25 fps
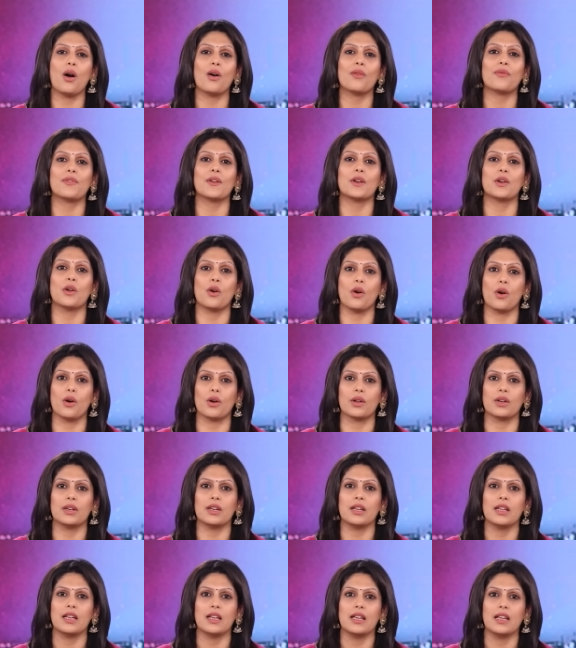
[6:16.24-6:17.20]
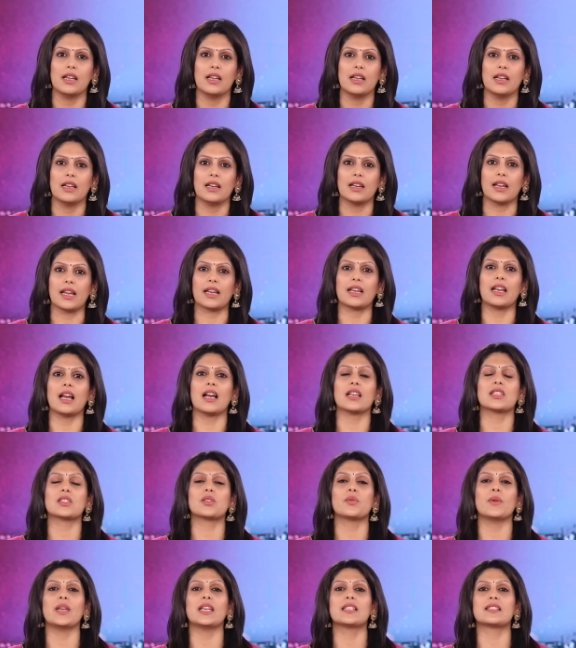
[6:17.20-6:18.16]
off and on, like
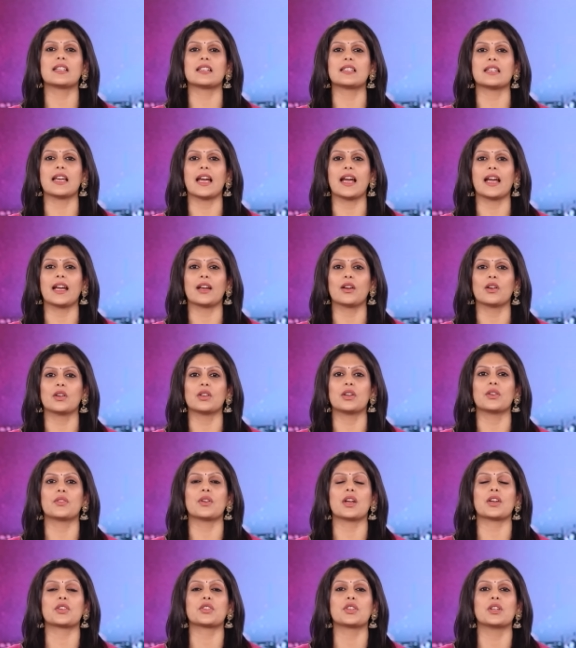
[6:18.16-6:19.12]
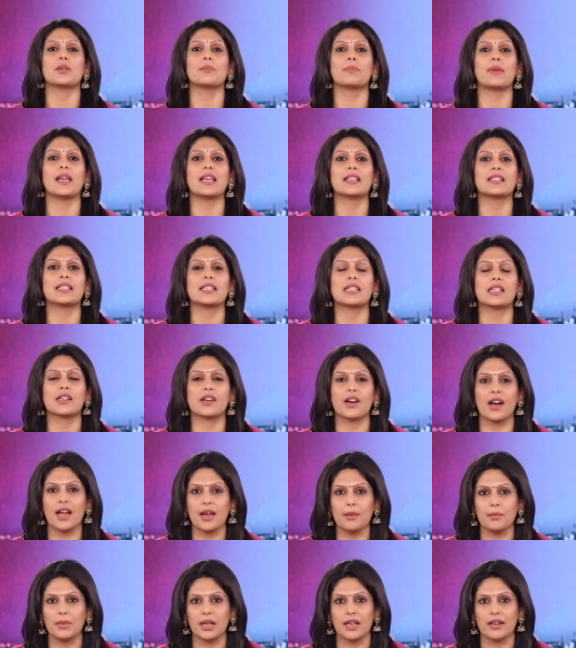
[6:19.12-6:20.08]
last week's attack on a Russian base in
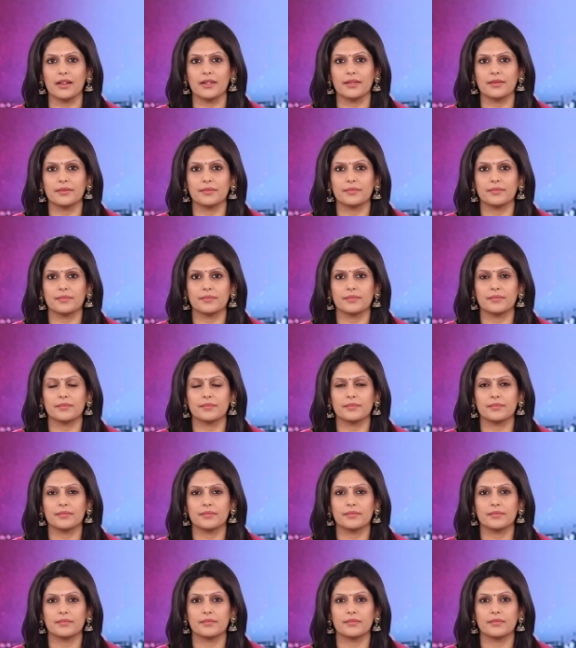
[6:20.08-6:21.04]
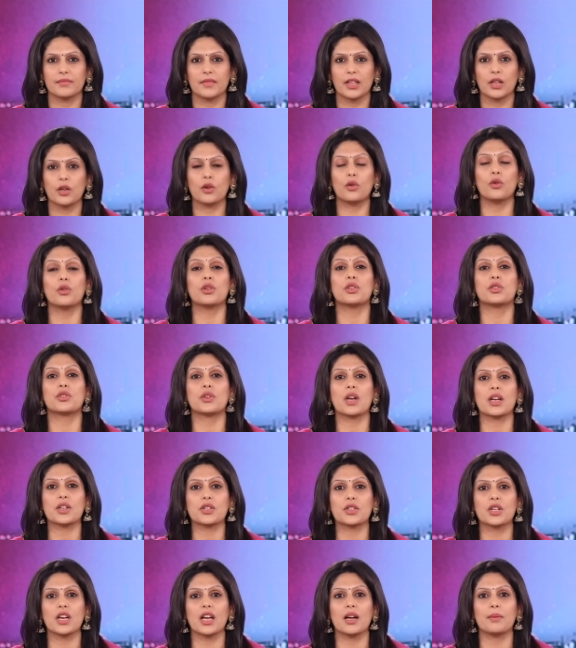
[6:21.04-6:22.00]
Crimea. Could
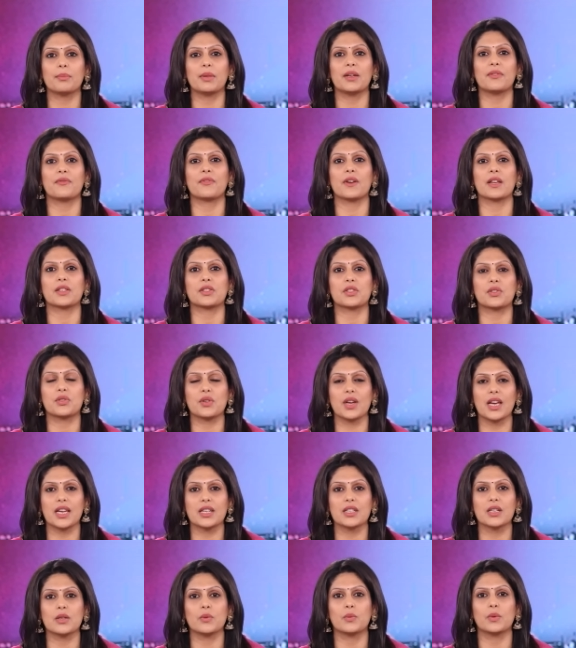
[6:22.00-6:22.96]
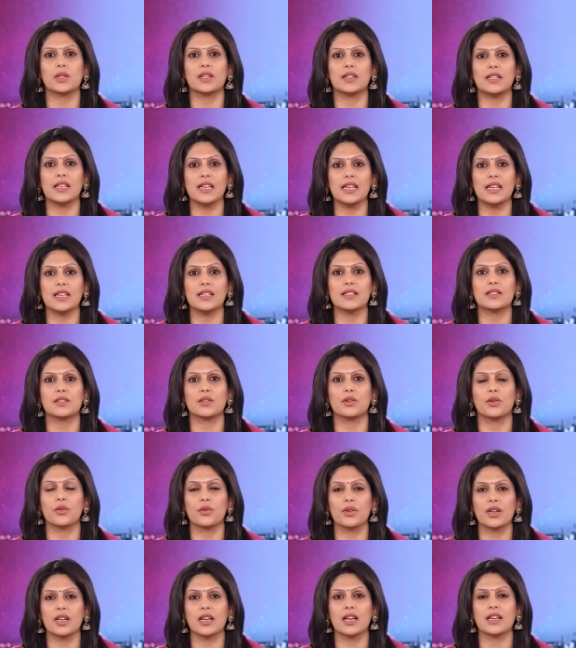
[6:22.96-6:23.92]
Russia be frustrated with these
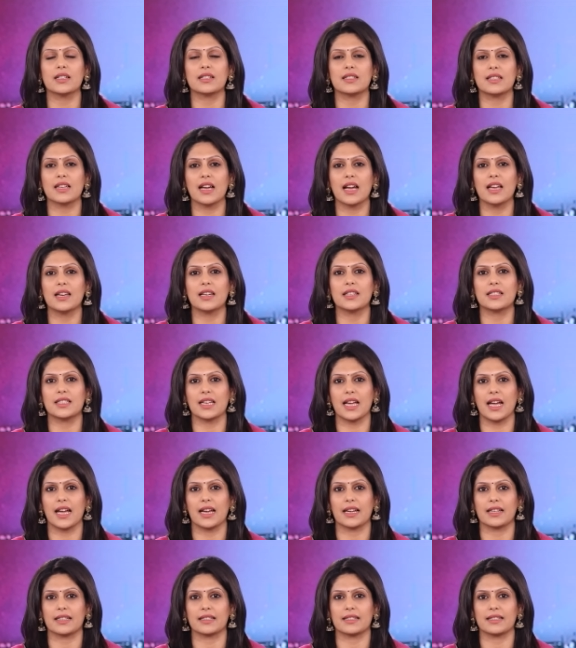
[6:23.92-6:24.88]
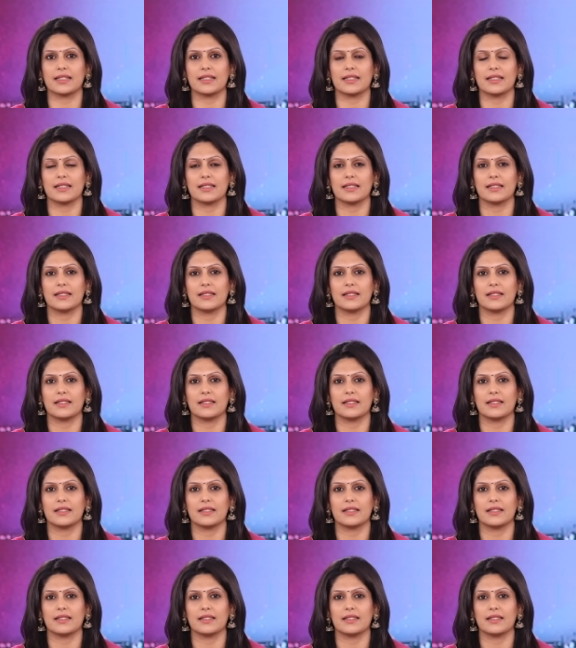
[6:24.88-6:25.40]
guerrilla-style attacks?